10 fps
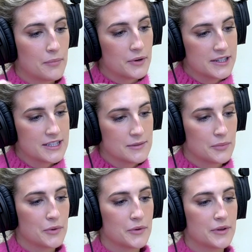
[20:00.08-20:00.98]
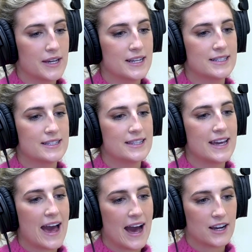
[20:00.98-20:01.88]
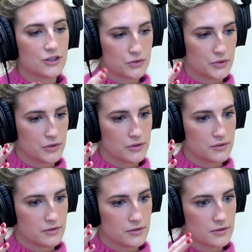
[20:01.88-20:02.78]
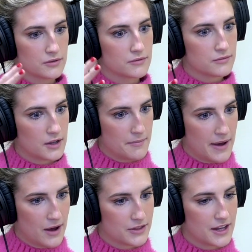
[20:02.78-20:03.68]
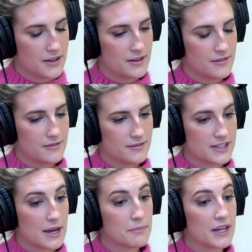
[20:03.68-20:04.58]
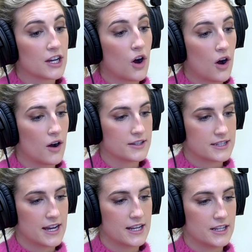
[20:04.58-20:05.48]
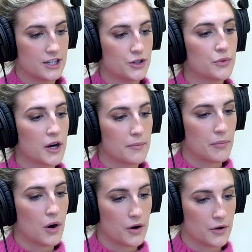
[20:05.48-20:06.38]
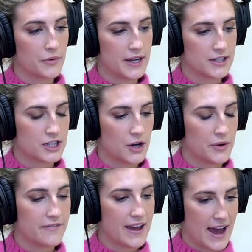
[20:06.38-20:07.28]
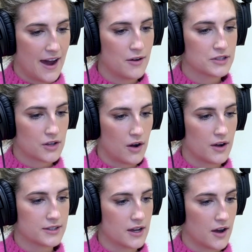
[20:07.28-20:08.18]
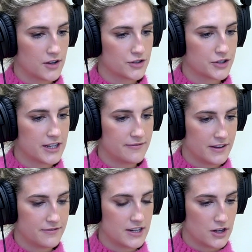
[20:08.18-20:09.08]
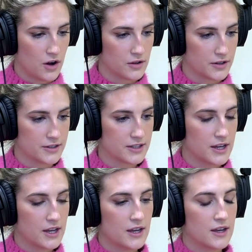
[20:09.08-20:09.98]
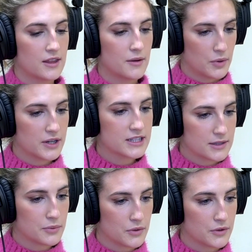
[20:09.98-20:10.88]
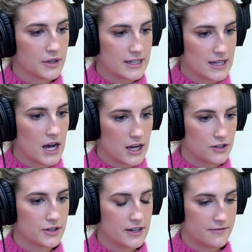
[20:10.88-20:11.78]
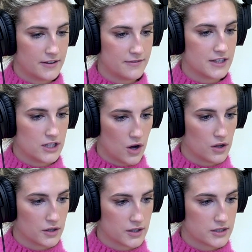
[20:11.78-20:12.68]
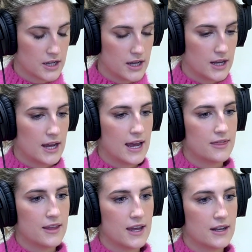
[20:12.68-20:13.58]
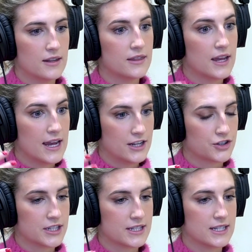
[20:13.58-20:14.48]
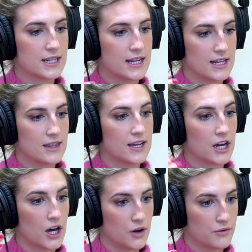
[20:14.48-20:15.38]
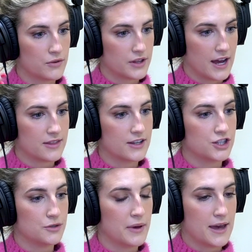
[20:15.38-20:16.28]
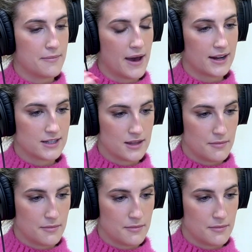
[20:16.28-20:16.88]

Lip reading: principal is the actual amount that something costs that you are borrowing. So if a house costs $150, the principal is $150. And then the interest is anything over that you pay back to the